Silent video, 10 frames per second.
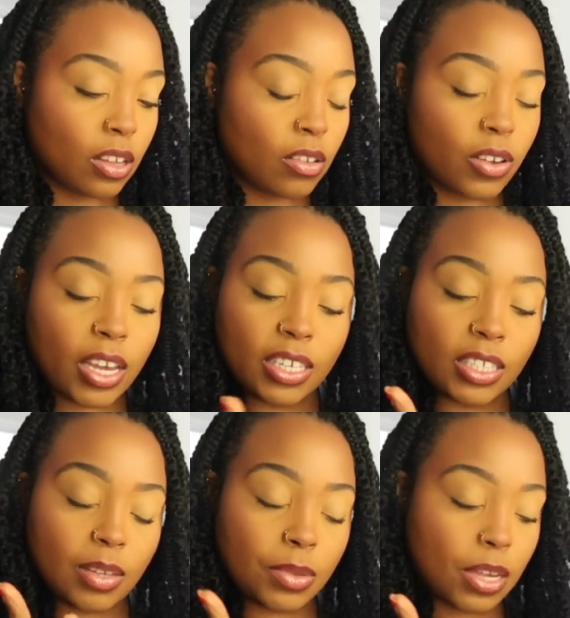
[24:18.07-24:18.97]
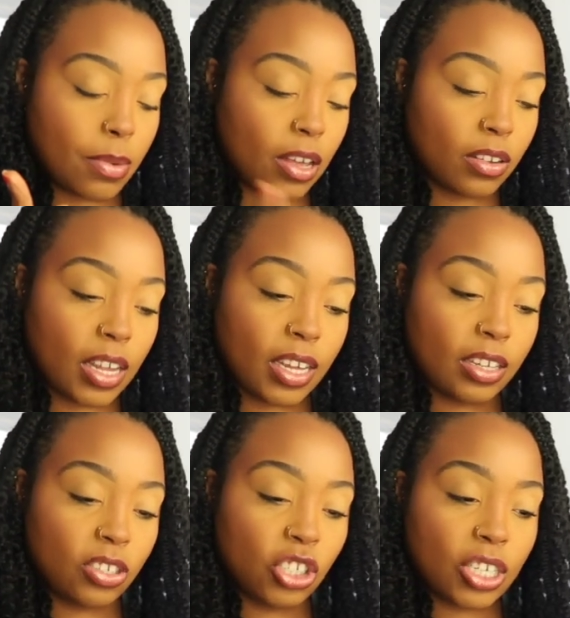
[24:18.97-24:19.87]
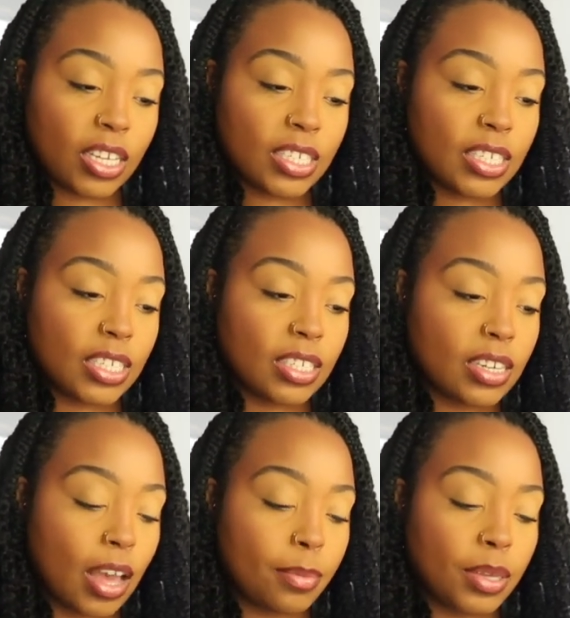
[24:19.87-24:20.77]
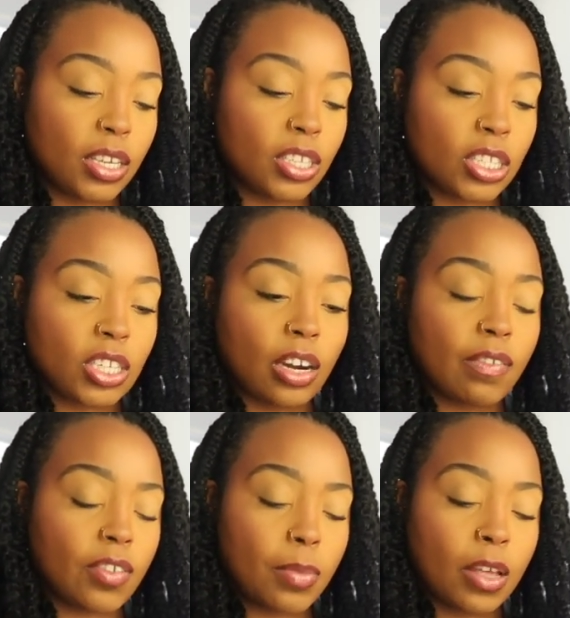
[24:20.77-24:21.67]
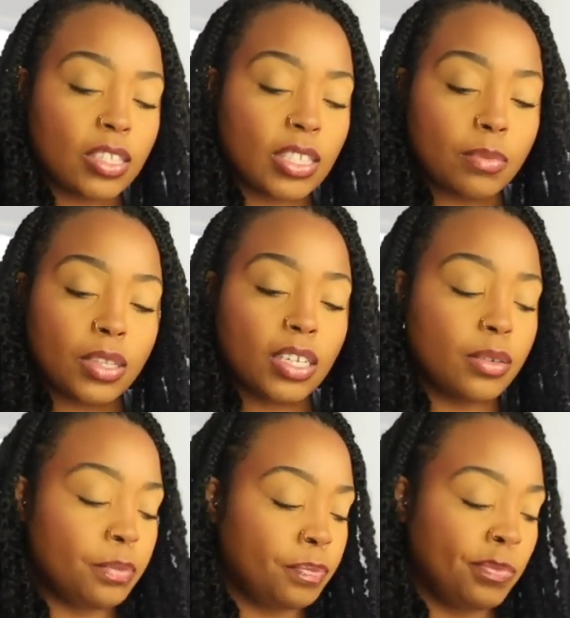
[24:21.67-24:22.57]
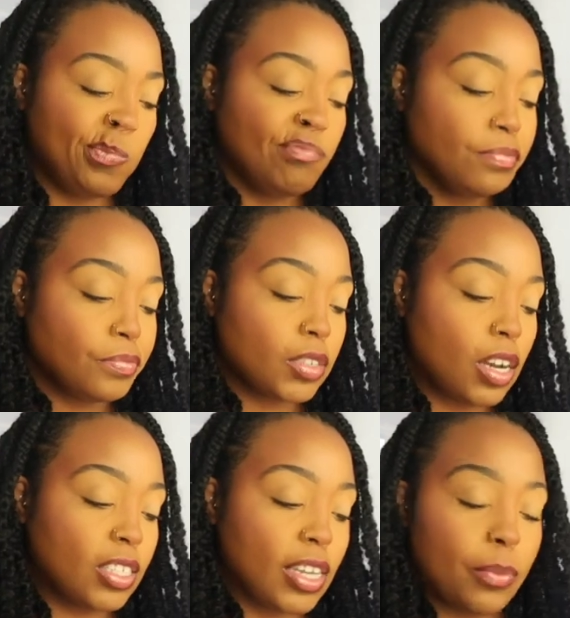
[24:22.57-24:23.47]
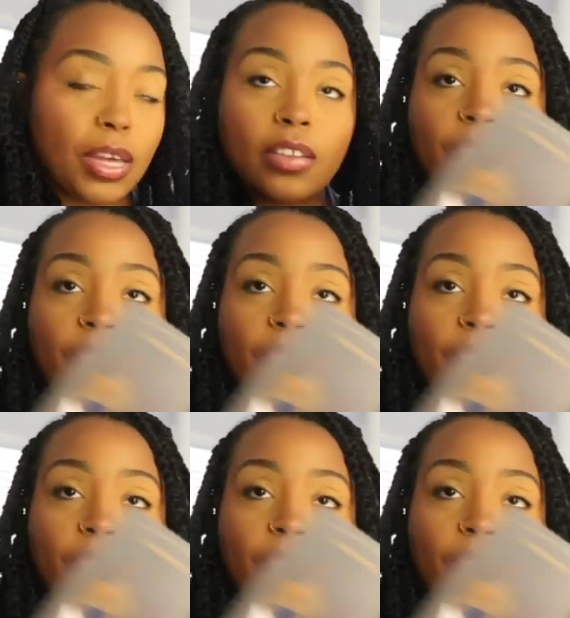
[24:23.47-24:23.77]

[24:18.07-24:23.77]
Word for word: okay, something about like justice not being served about something. All right. So you've got